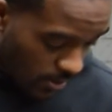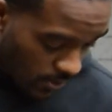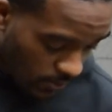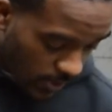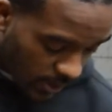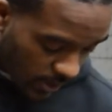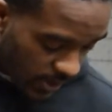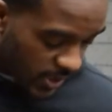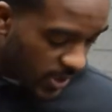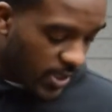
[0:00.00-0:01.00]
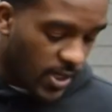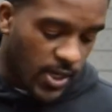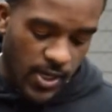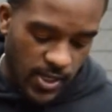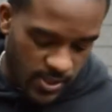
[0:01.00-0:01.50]
when cleaning the
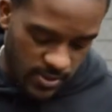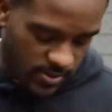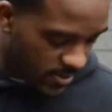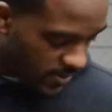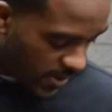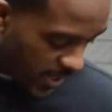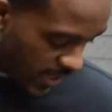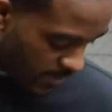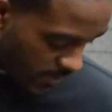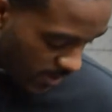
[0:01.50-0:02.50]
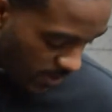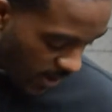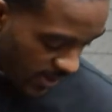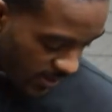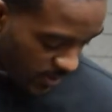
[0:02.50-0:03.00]
car. I got the
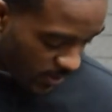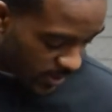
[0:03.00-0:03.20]
Maguire Quick